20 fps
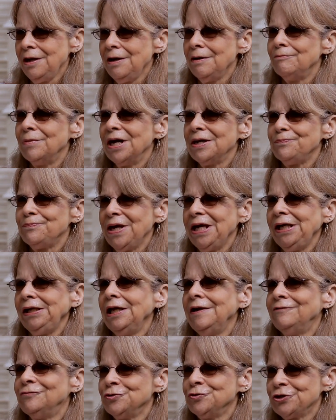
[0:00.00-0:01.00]
My pain
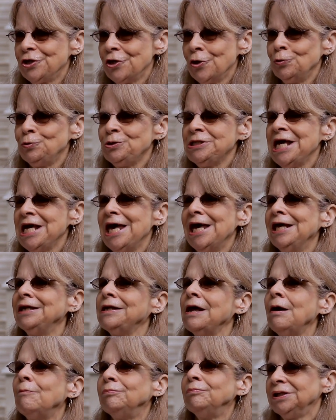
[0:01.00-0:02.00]
levels go
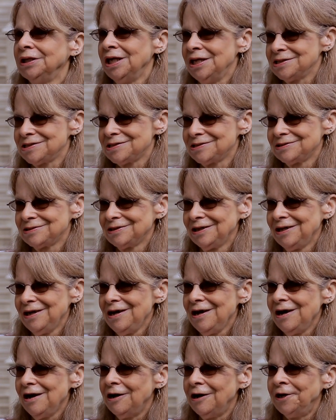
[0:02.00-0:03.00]
10 plus,
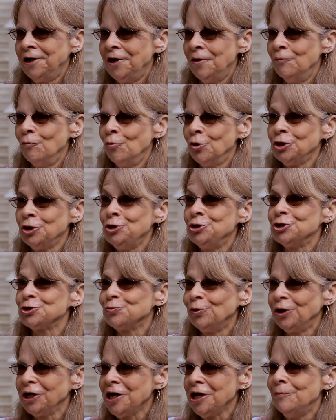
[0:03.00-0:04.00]
where you just
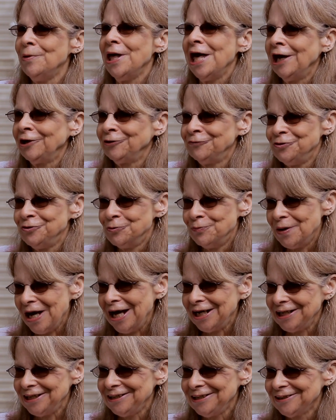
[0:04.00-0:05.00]
want to come out of your
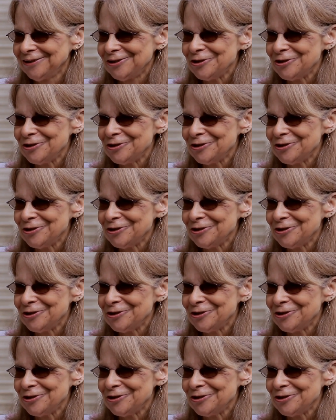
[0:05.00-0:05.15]
body.